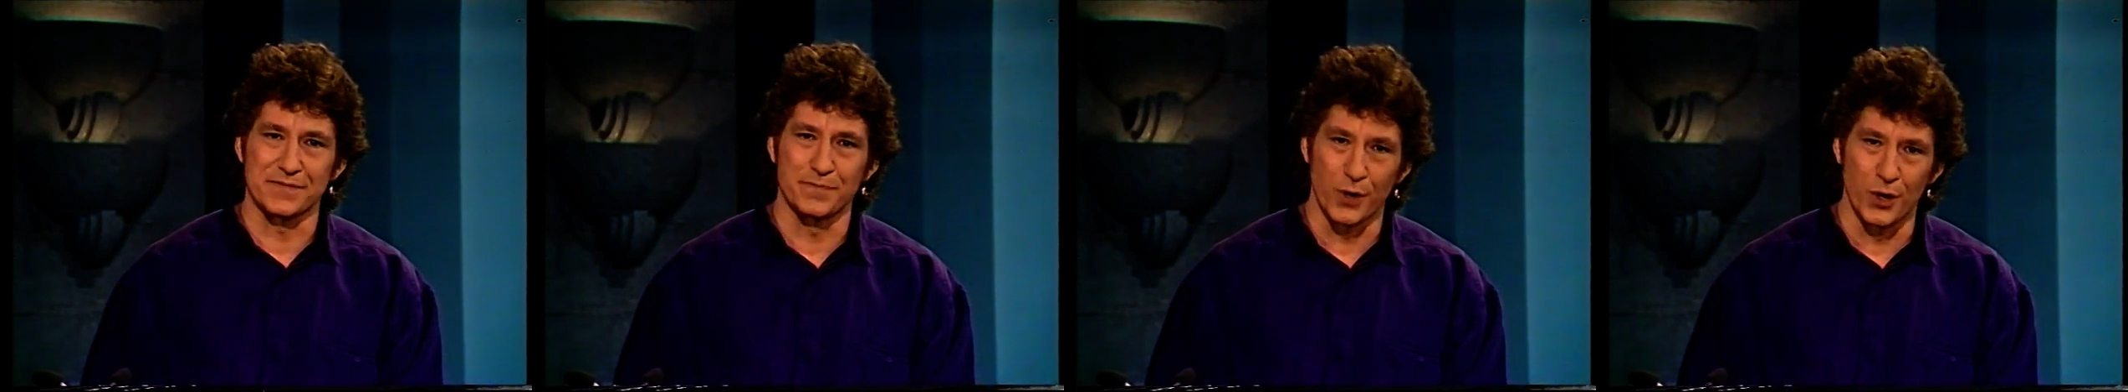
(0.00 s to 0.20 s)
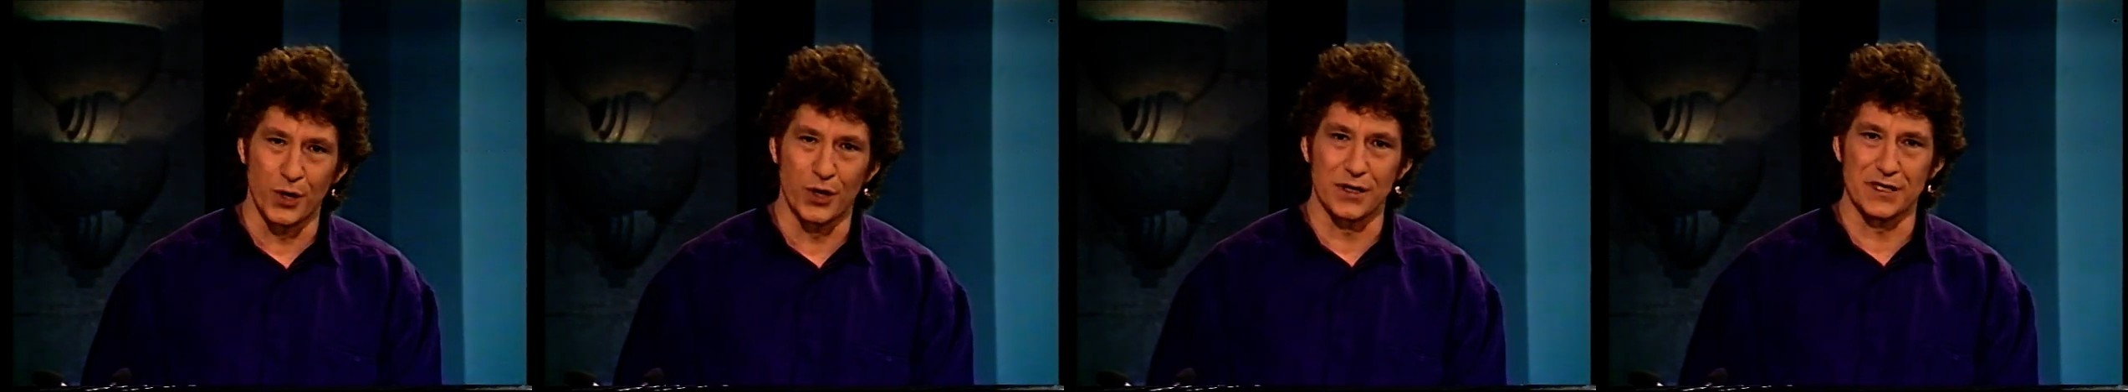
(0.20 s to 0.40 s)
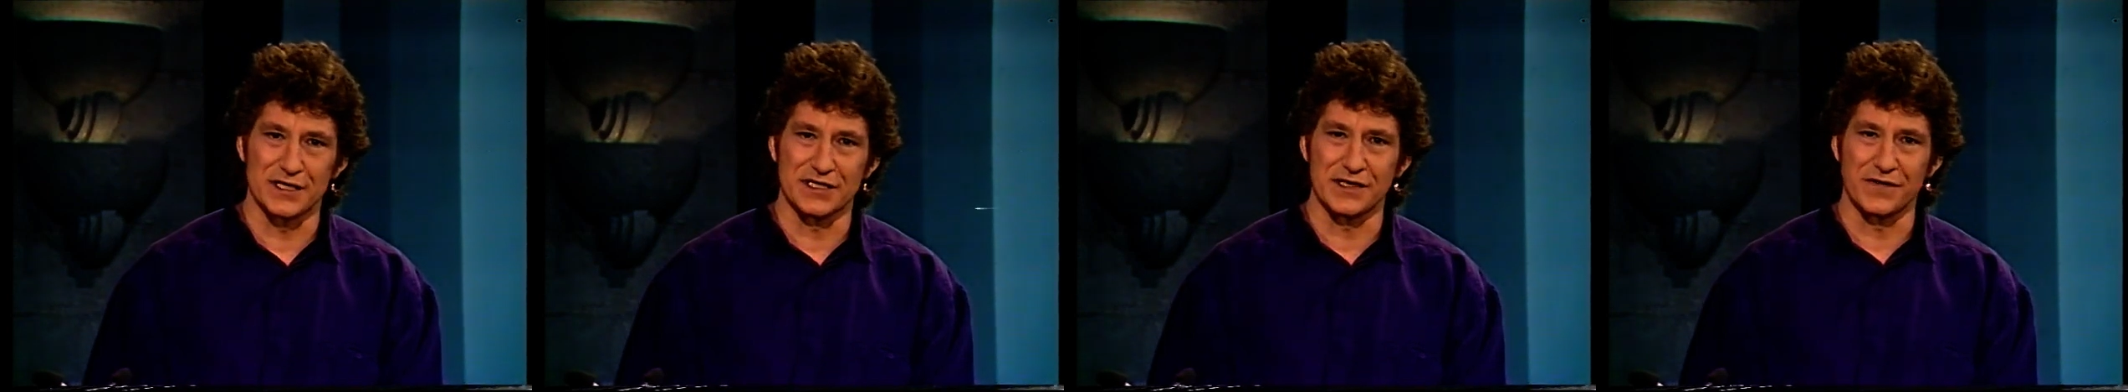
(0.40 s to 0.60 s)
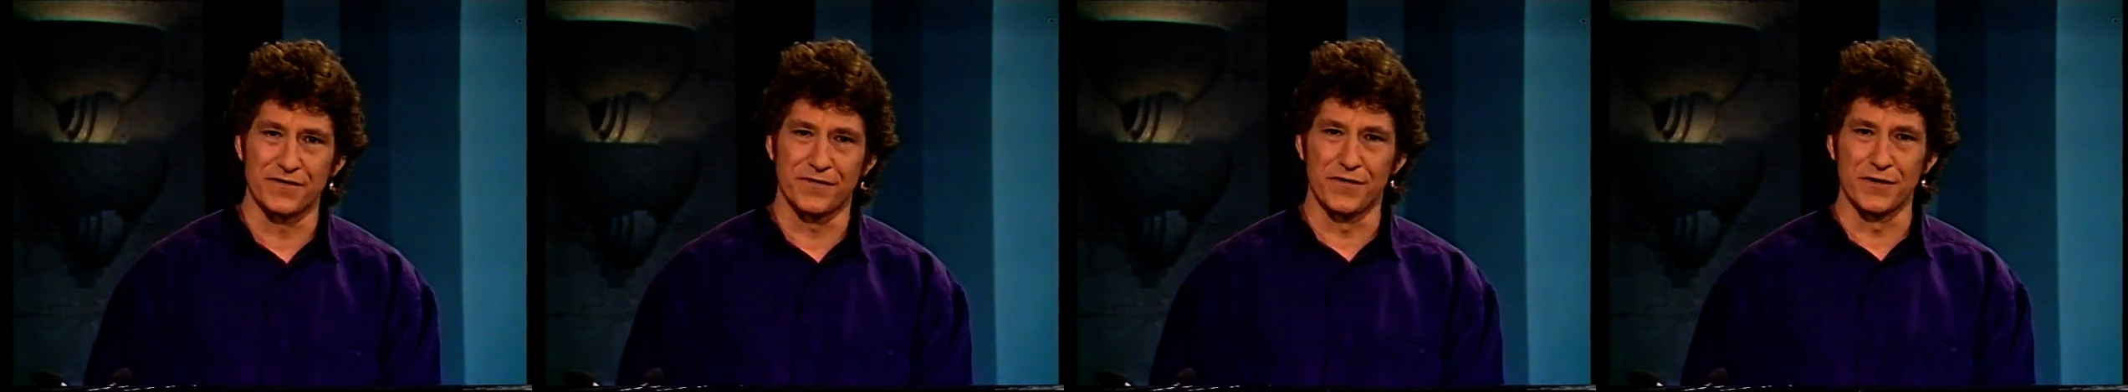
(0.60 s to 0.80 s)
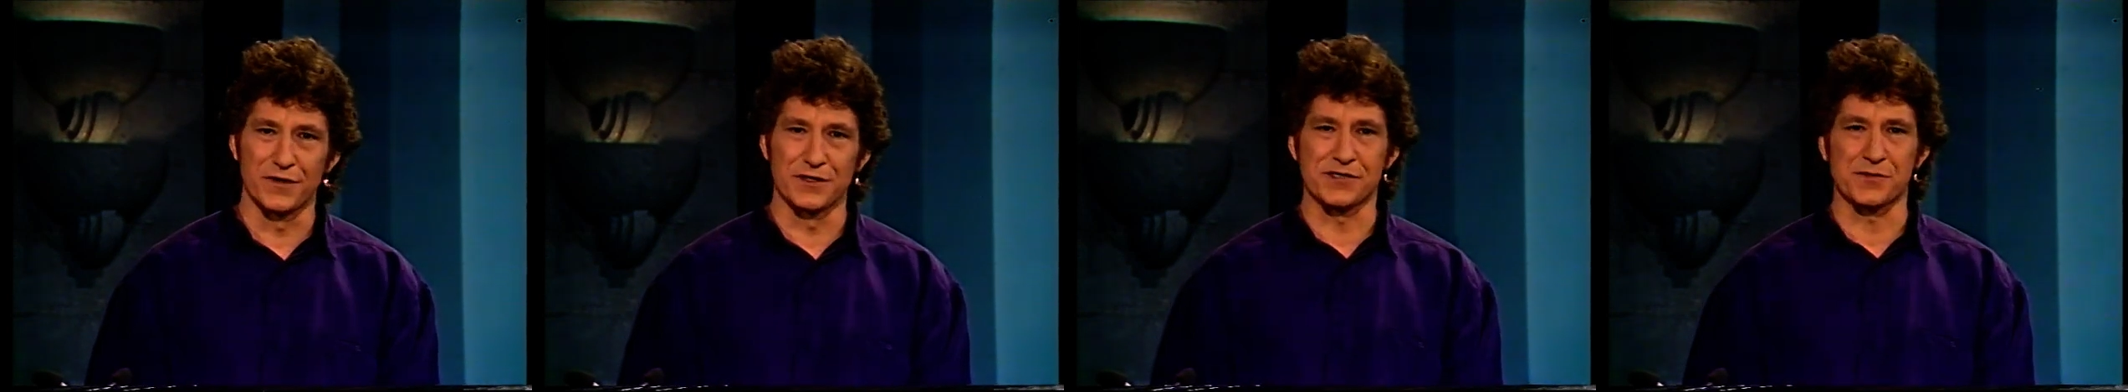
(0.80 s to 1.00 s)
ball is in
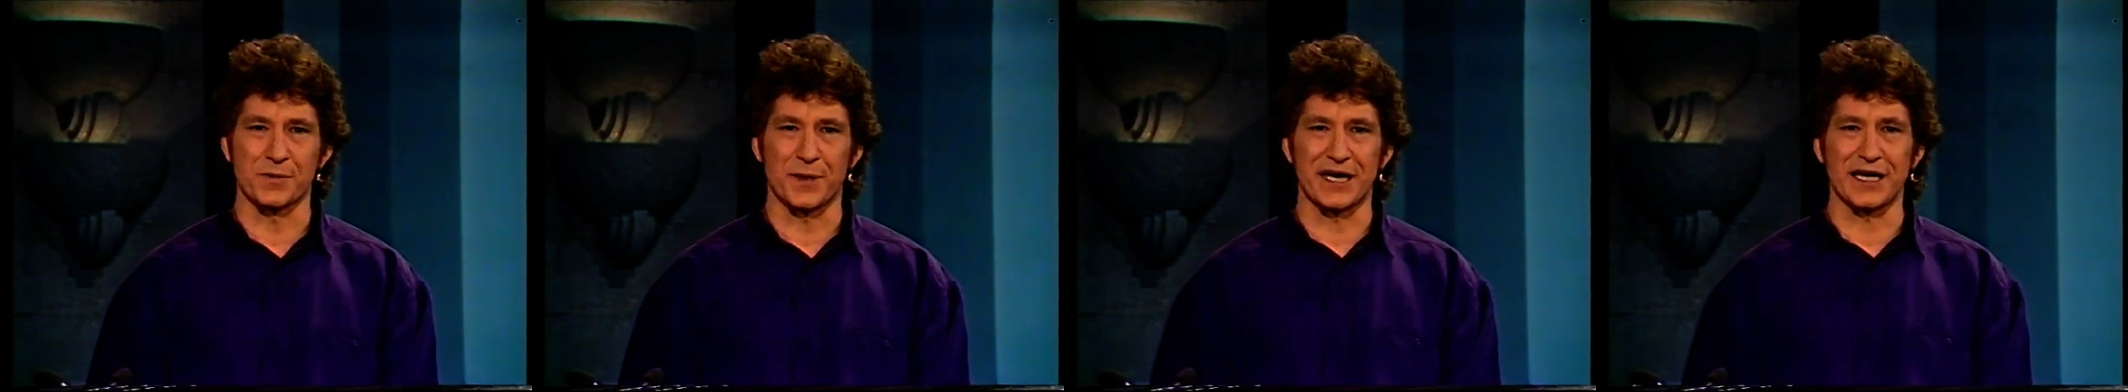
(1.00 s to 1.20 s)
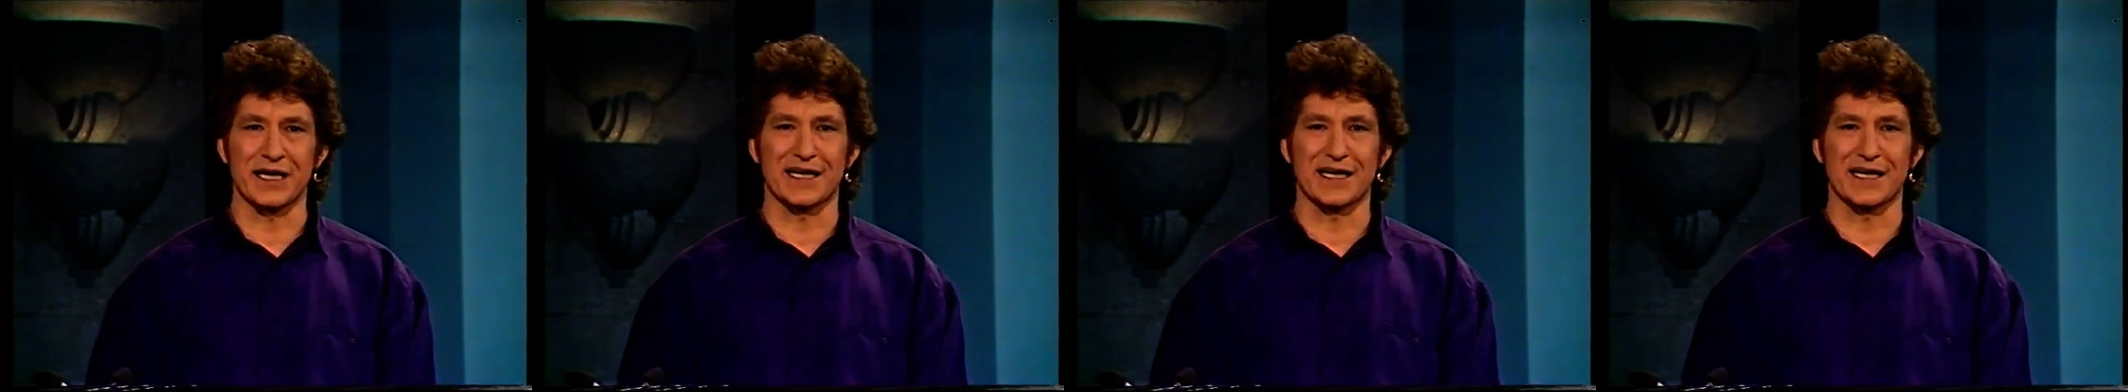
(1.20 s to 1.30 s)
full swing.